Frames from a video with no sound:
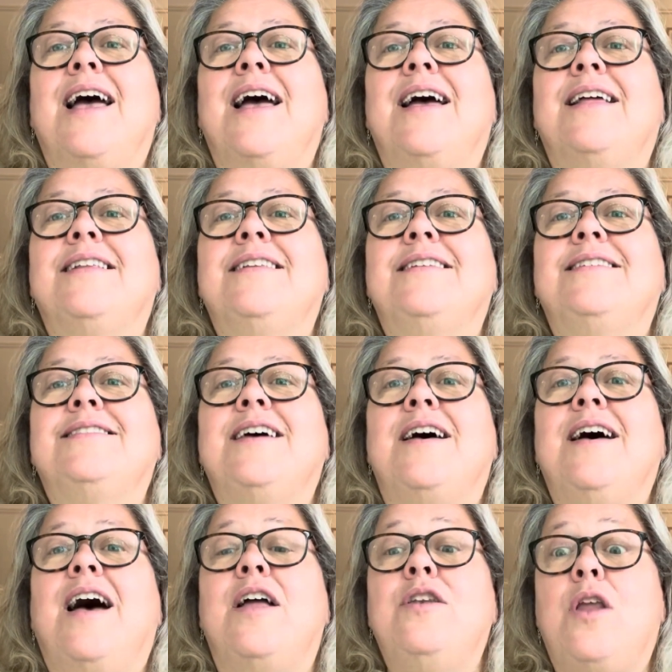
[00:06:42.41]
and
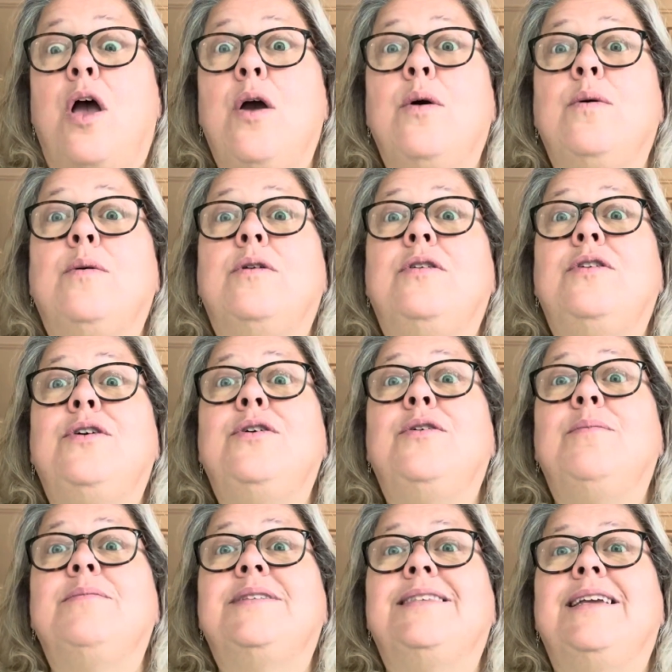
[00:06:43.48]
I know
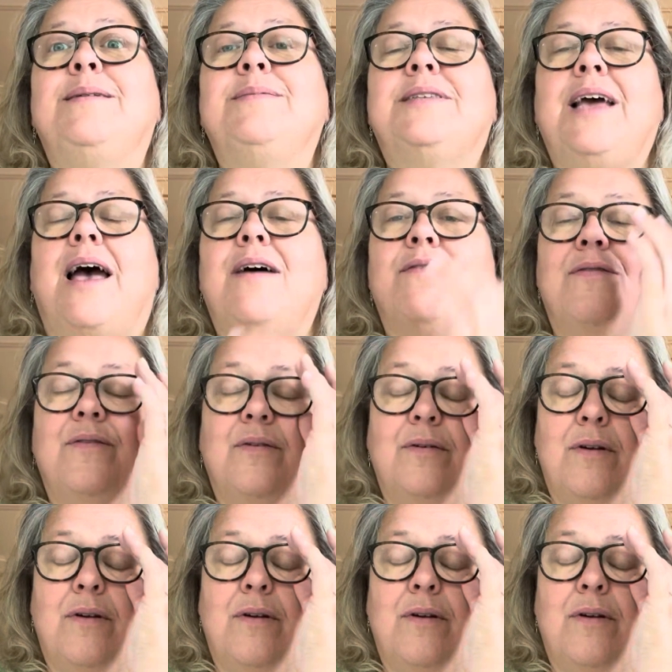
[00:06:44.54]
Noom seems to have